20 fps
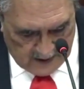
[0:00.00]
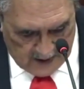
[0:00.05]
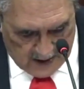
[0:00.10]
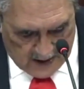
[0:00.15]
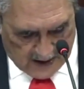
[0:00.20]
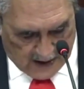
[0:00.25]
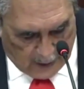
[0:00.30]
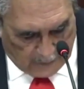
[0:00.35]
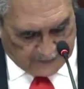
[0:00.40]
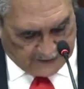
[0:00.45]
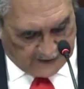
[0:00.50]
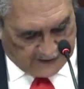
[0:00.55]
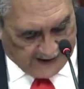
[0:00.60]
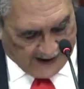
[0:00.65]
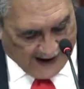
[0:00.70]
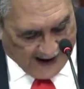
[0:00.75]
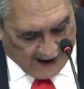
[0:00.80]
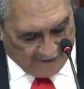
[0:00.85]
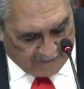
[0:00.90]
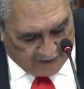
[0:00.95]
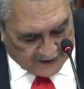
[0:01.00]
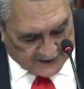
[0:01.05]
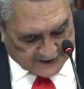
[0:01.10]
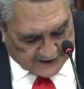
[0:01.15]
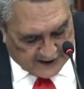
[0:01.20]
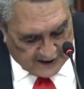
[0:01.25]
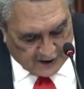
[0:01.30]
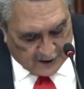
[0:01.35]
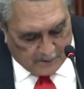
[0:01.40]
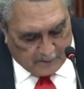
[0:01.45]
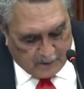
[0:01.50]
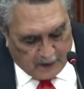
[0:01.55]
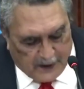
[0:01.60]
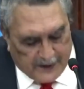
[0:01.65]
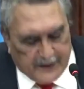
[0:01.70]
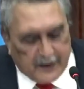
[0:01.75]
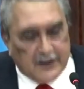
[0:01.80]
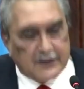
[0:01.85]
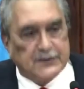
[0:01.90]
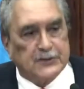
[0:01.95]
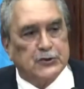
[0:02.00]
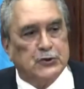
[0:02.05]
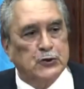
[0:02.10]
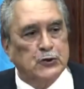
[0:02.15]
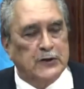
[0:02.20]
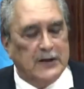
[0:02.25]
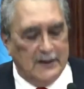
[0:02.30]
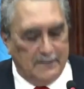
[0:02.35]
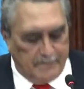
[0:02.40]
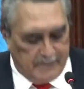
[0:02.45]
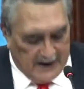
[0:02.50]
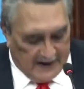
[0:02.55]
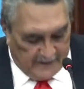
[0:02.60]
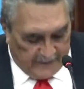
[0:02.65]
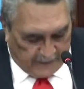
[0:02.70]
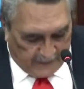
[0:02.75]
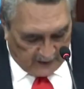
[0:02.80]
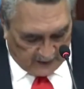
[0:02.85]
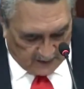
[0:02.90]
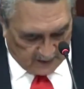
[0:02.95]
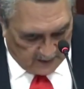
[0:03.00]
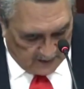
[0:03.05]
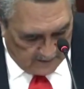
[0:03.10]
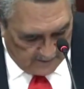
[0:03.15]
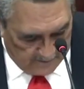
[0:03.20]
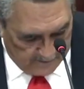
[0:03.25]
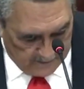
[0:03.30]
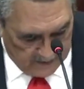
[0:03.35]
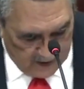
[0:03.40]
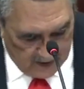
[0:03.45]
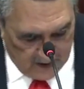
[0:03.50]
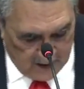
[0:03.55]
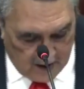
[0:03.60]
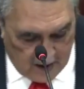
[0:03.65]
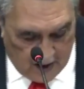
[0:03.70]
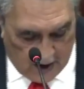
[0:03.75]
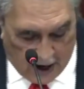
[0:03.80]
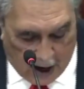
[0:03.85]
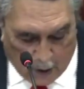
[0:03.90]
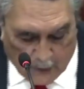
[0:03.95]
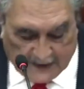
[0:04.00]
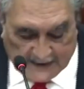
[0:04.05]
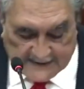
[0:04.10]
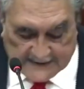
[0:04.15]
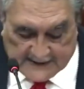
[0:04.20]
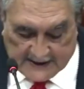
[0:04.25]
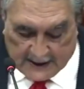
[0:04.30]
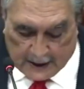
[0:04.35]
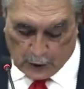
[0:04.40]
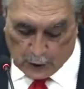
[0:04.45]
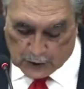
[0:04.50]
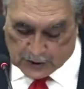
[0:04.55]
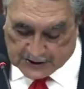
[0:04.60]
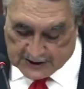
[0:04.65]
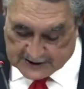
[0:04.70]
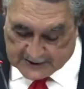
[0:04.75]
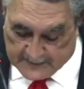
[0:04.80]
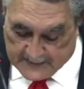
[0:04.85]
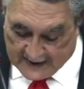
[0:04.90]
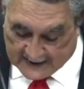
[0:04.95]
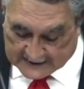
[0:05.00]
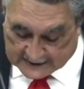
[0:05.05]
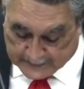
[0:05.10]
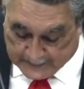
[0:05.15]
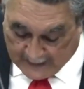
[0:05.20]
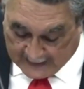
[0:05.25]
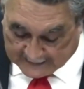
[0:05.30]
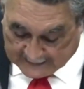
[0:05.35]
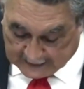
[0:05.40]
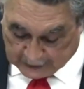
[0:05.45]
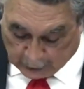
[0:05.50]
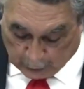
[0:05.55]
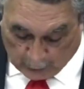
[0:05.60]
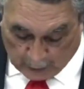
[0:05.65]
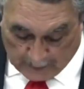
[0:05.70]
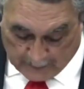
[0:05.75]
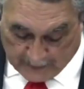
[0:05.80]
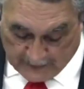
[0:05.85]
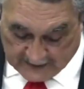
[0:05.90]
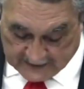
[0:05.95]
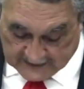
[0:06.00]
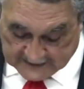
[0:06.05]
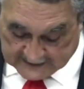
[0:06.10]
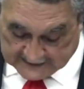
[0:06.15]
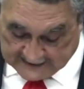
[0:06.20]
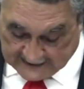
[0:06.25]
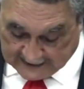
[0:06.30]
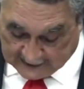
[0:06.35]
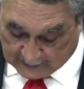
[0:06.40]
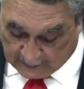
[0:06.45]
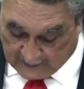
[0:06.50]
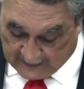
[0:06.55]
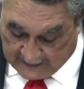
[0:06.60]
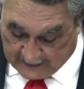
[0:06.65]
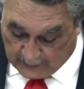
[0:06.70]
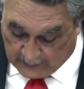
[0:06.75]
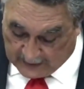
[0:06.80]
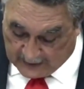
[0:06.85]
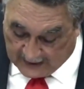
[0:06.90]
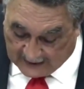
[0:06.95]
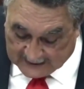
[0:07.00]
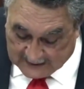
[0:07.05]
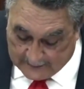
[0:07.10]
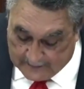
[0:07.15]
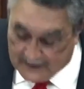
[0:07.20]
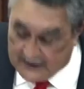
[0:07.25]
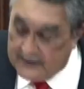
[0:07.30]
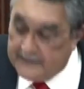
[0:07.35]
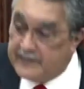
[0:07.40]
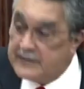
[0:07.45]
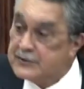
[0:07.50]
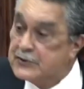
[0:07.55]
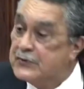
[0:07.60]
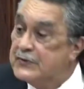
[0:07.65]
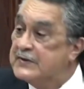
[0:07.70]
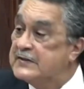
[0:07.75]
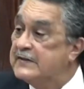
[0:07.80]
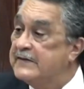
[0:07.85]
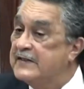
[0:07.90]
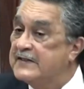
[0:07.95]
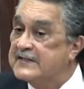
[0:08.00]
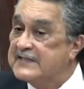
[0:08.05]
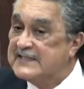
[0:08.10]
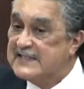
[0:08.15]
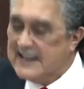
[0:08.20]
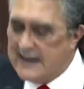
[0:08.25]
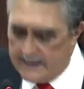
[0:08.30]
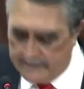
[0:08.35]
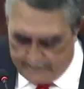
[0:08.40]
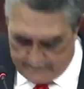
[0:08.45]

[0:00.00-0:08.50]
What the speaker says: How did the average single mother's student benefit? How can St. Lucians be expected to repay this debt when they were not the beneficiaries of the same?